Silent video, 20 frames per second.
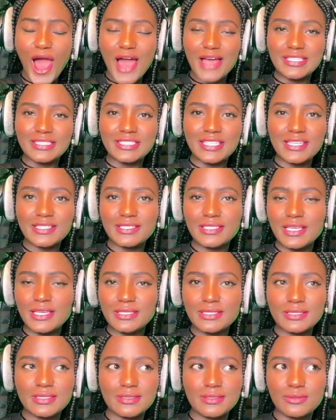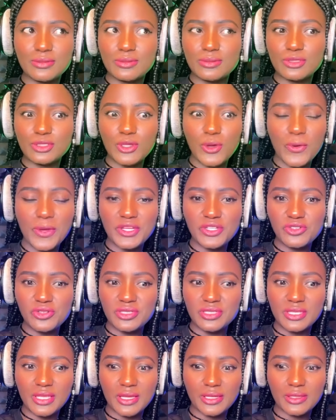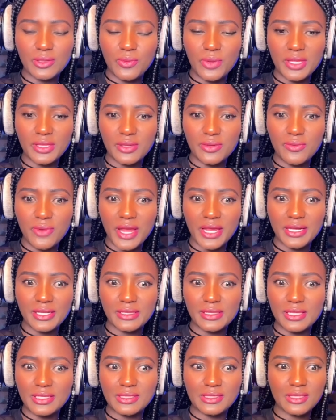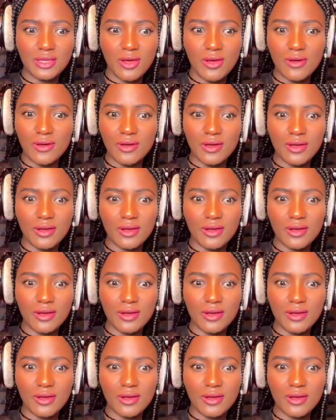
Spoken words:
This is so interesting, the way they write in the song.